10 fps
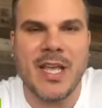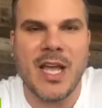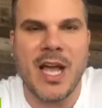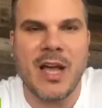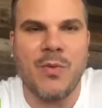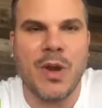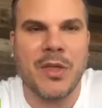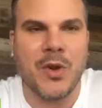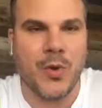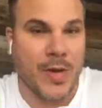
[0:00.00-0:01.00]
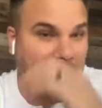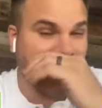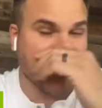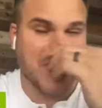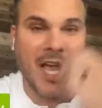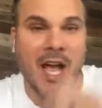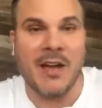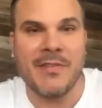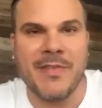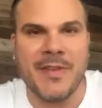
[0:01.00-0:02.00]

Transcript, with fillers: uh, one of the creators of